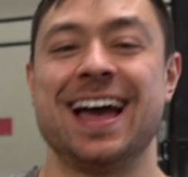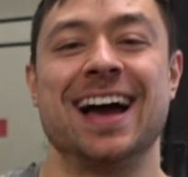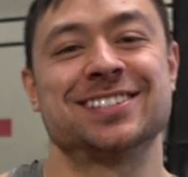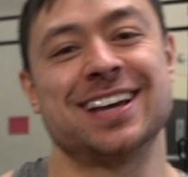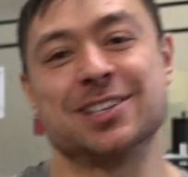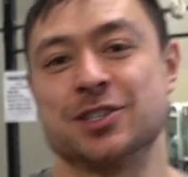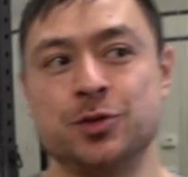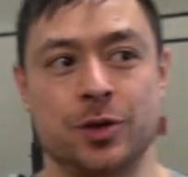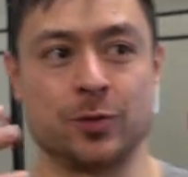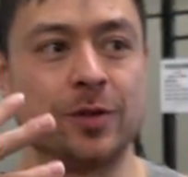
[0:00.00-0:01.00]
Actually guys, let's
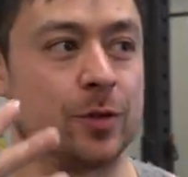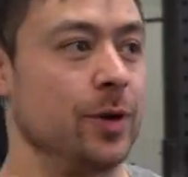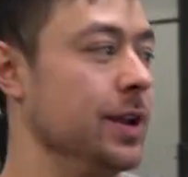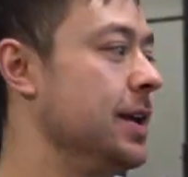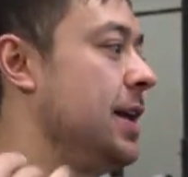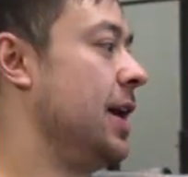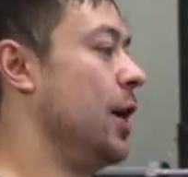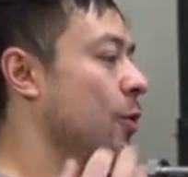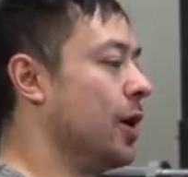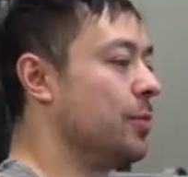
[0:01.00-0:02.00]
do a three for one.
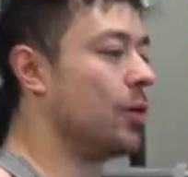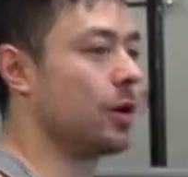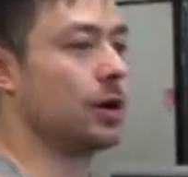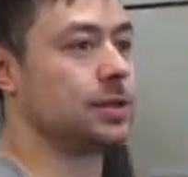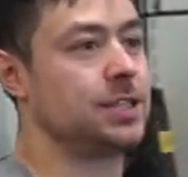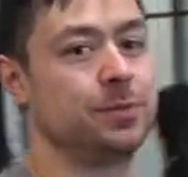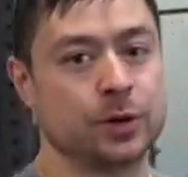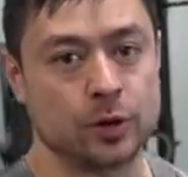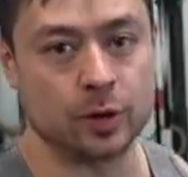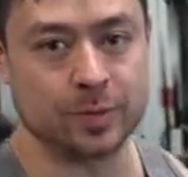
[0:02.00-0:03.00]
Uh, one more
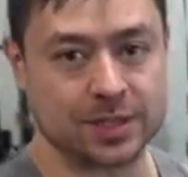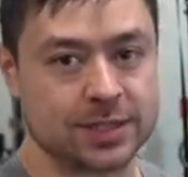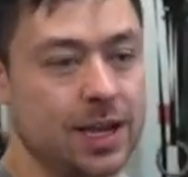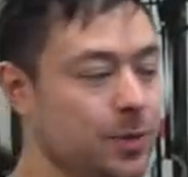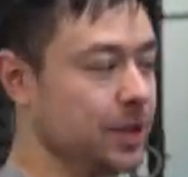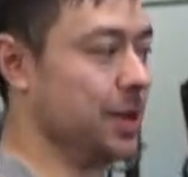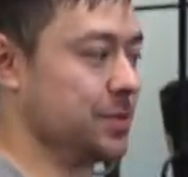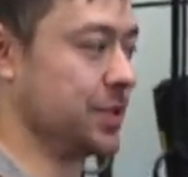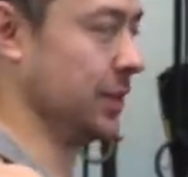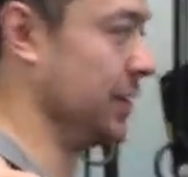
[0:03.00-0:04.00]
typical mistake when it comes
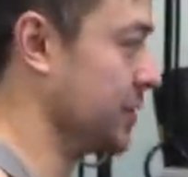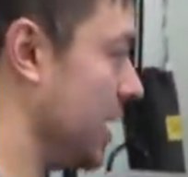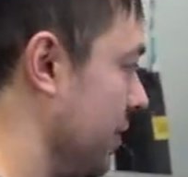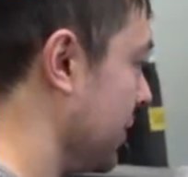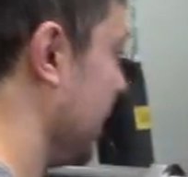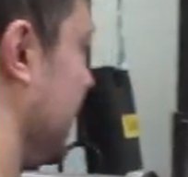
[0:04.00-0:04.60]
to the lift off